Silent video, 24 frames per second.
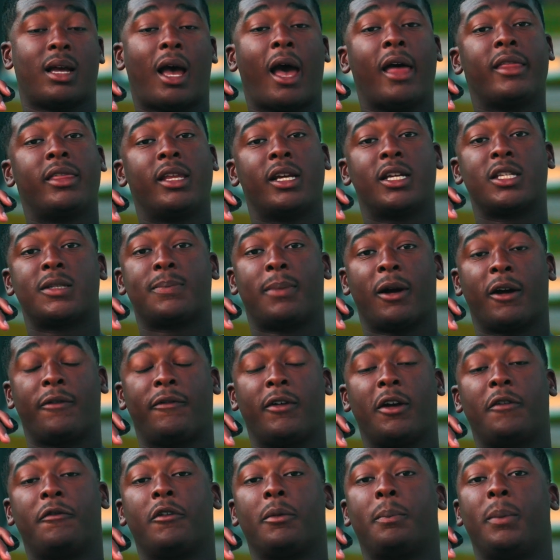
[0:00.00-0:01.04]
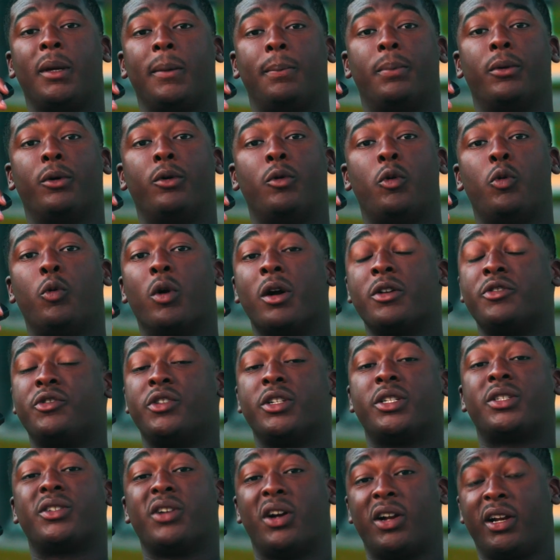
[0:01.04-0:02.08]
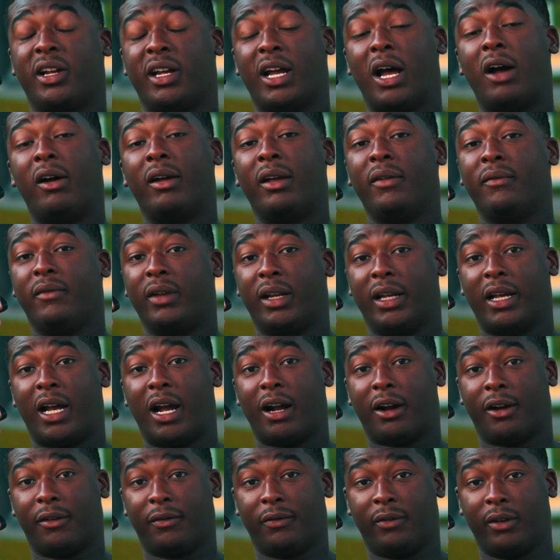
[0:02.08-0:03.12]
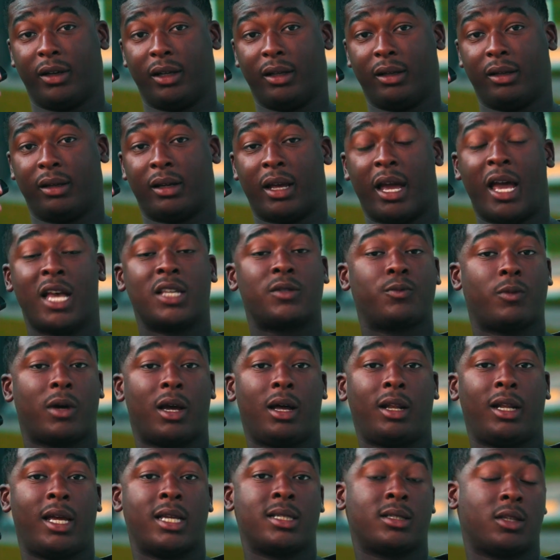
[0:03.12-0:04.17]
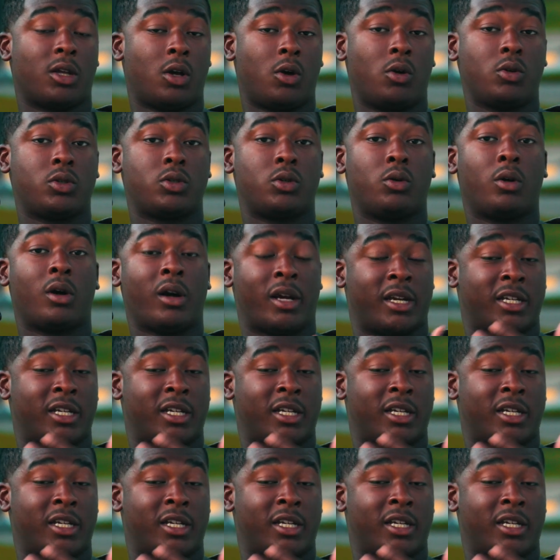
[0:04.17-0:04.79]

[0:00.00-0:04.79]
I think it's perfect for people who are just starting out in videography, as well as those who are